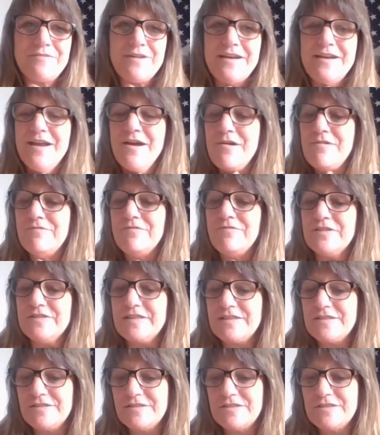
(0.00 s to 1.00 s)
right now I'm
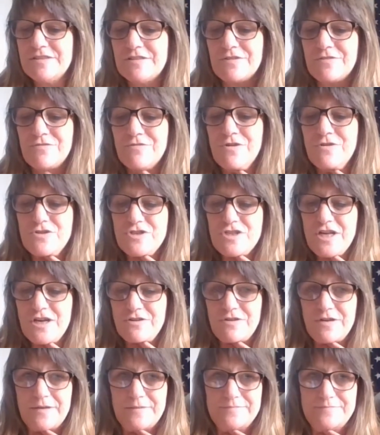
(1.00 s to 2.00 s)
feeling the throat
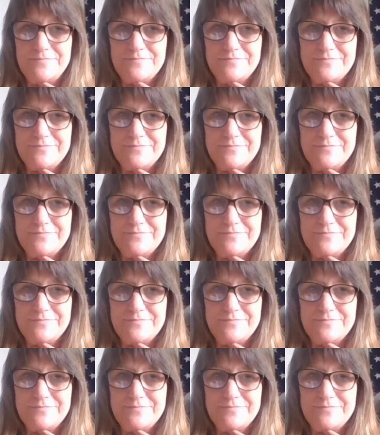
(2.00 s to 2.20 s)
chakra,